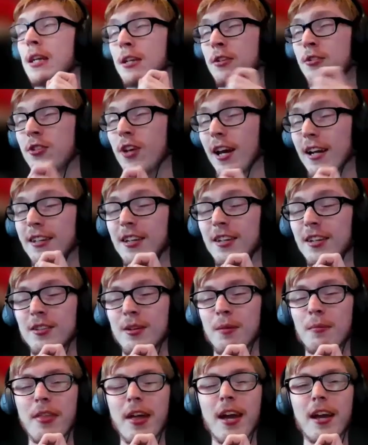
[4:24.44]
injected
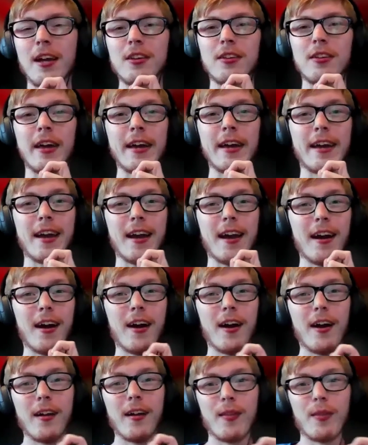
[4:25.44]
some things like,
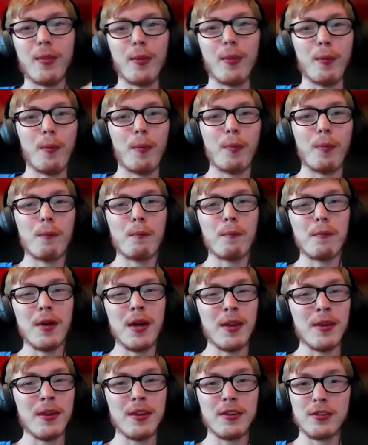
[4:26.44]

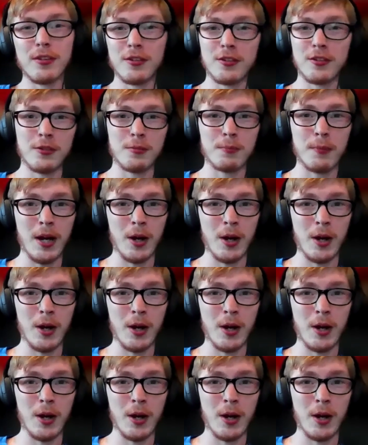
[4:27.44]
and this is just